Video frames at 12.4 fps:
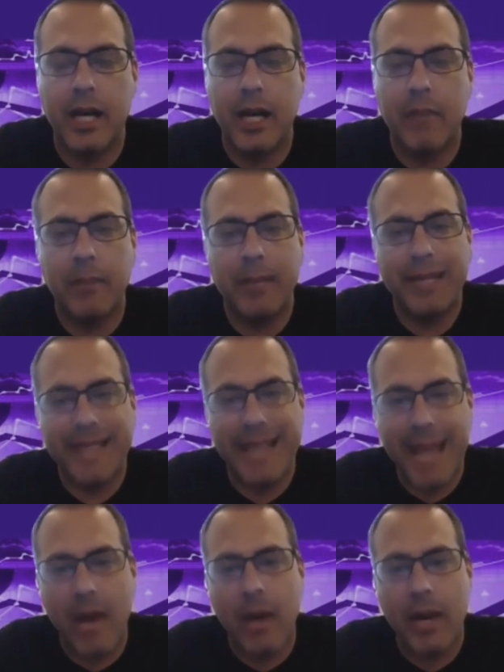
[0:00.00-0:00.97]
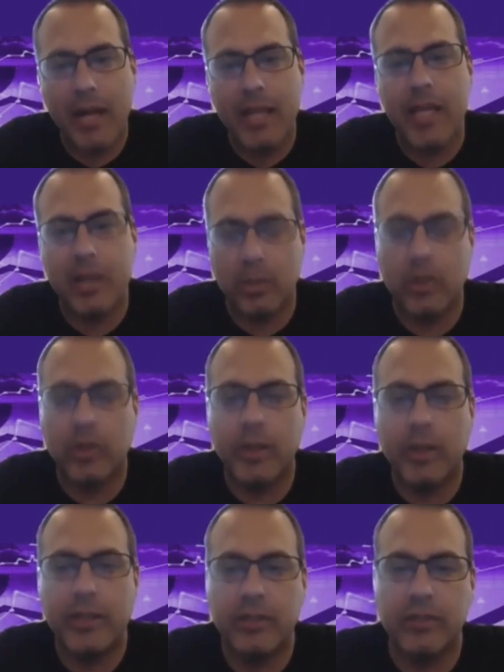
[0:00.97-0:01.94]
Um, but yeah. now I think we're going
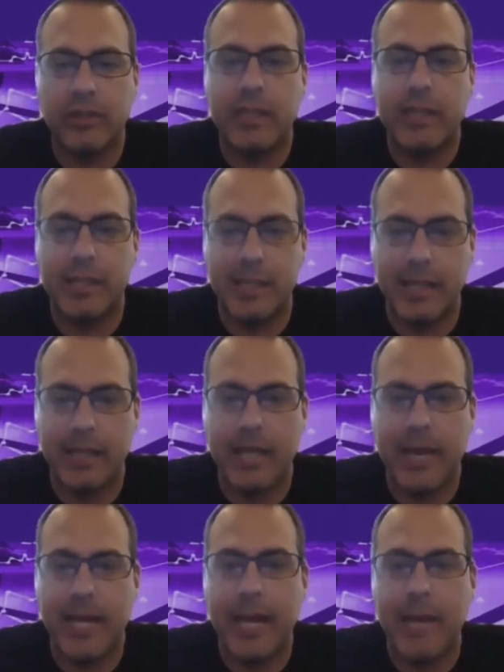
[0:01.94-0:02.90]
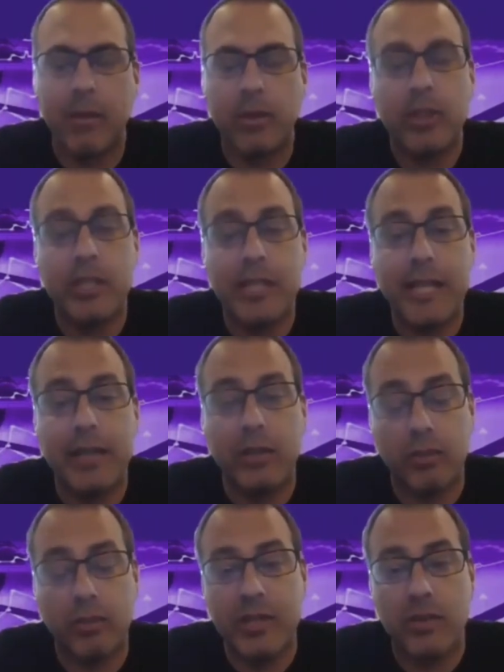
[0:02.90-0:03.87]
to really see that. And we're seeing the
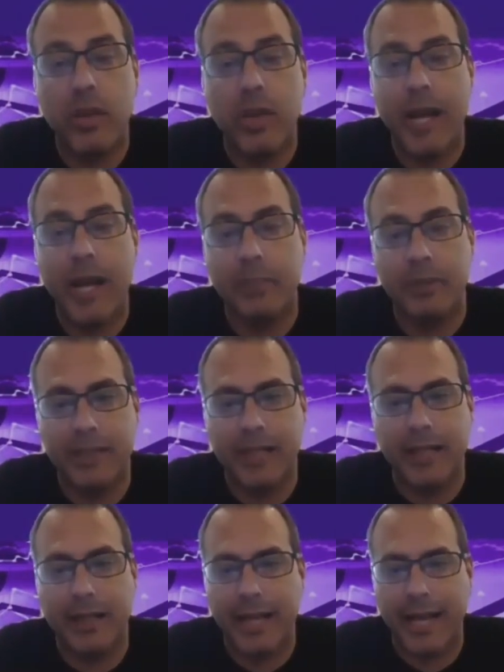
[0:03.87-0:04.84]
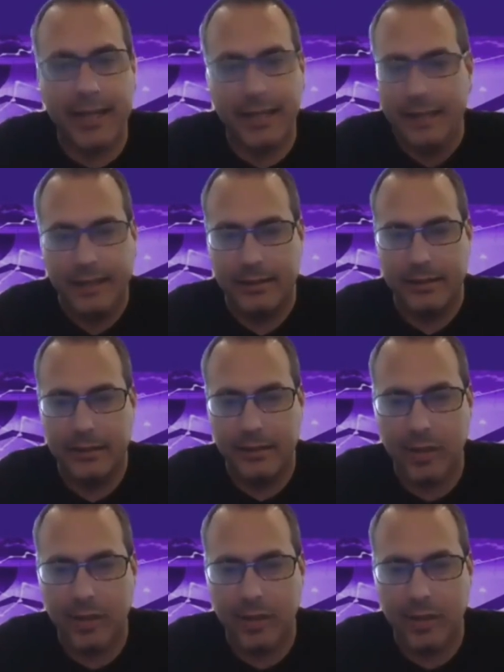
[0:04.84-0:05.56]
reason why I predict that, no,